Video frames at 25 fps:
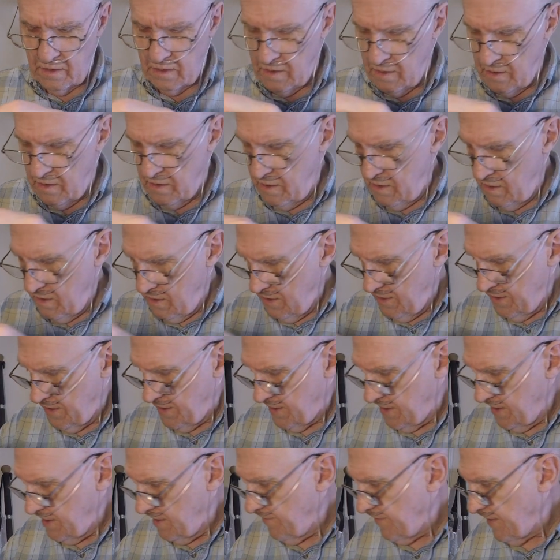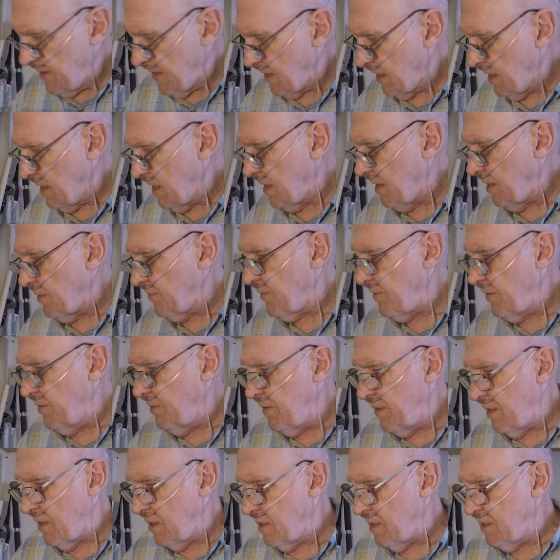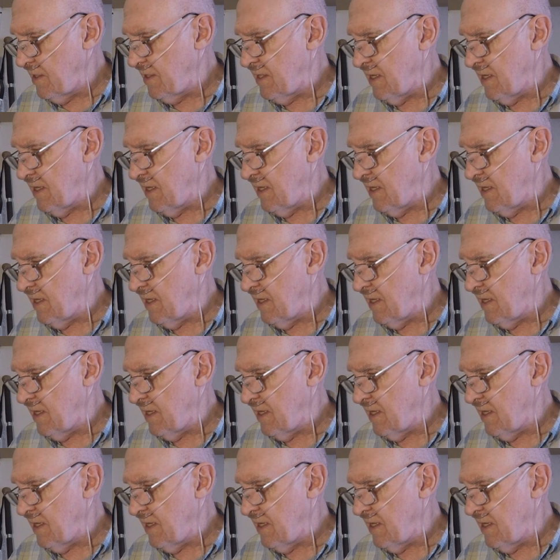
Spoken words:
Yeah, let's see if I can get it through there this